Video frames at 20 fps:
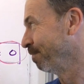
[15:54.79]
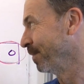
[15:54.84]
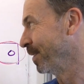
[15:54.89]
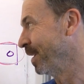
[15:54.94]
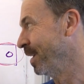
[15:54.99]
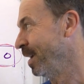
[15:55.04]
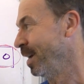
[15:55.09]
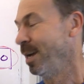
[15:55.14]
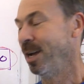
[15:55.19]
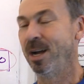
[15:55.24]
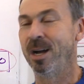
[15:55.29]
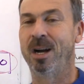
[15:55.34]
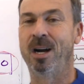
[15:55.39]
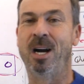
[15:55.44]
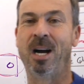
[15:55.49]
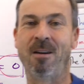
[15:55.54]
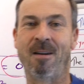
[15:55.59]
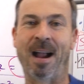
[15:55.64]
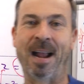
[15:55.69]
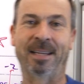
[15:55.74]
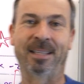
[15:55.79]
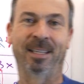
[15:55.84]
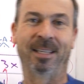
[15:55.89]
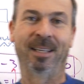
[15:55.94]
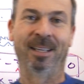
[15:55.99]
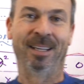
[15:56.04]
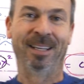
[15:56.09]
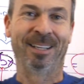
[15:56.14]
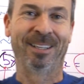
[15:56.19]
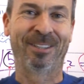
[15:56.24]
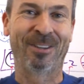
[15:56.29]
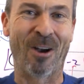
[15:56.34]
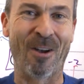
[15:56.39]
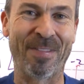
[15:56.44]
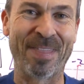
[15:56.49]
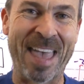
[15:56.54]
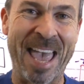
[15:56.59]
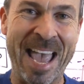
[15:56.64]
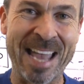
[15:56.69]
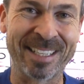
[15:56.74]
All right,
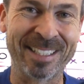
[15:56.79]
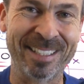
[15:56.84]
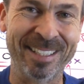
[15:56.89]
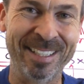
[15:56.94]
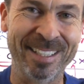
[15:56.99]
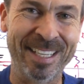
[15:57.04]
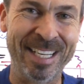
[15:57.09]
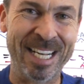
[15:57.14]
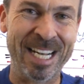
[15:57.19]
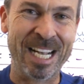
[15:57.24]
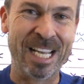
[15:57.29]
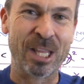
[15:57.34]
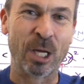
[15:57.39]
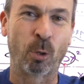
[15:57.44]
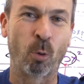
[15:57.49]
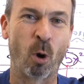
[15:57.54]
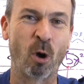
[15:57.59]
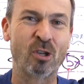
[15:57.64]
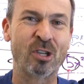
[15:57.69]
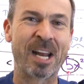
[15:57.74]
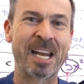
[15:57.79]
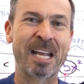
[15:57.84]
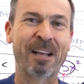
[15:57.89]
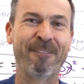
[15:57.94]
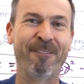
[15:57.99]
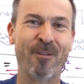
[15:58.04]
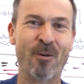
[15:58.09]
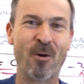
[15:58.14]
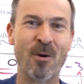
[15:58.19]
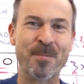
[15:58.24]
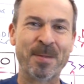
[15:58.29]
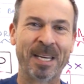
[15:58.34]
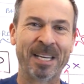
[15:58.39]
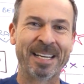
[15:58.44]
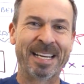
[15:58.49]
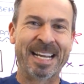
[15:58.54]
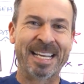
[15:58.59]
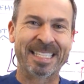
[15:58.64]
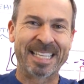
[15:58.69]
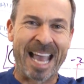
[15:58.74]
got that? The quadratic formula
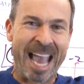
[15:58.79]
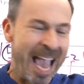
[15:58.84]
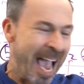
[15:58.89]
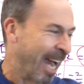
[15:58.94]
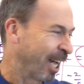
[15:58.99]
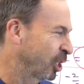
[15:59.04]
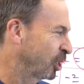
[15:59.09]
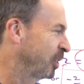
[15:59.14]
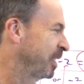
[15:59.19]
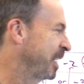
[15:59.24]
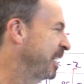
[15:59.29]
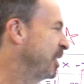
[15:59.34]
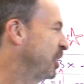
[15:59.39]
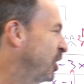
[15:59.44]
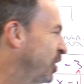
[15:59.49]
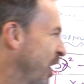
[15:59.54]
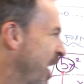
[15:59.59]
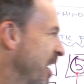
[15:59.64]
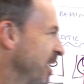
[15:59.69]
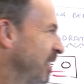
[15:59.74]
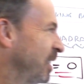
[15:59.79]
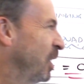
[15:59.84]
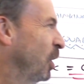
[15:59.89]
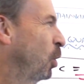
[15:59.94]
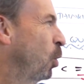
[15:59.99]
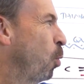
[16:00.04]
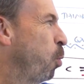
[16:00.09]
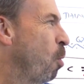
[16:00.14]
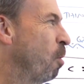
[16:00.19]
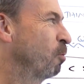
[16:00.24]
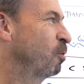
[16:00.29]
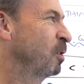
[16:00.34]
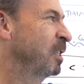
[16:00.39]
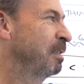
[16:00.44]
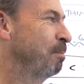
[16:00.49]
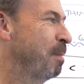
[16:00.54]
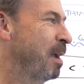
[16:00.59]
is actually just the quadratic